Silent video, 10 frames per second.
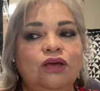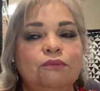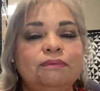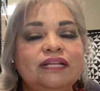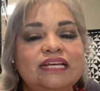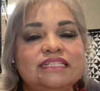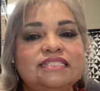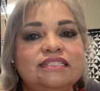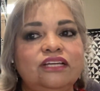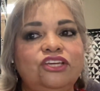
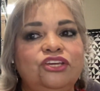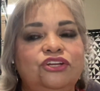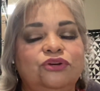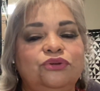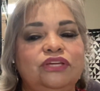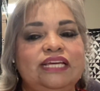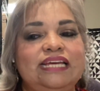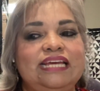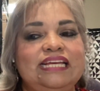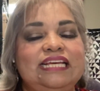Plus, you know,
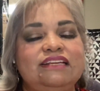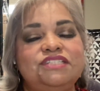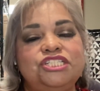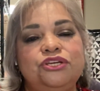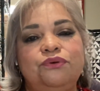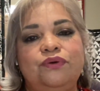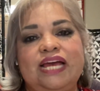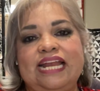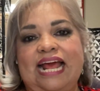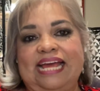it gives you
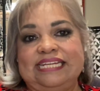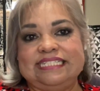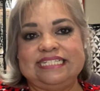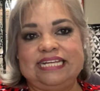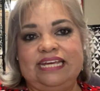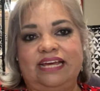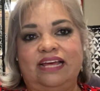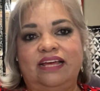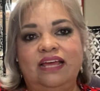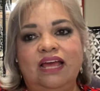an
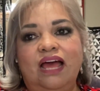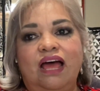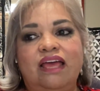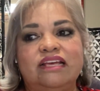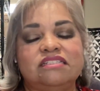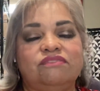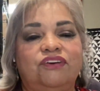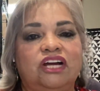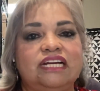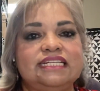idea as
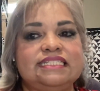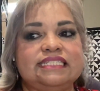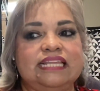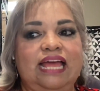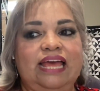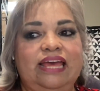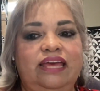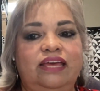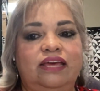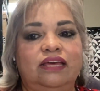far as like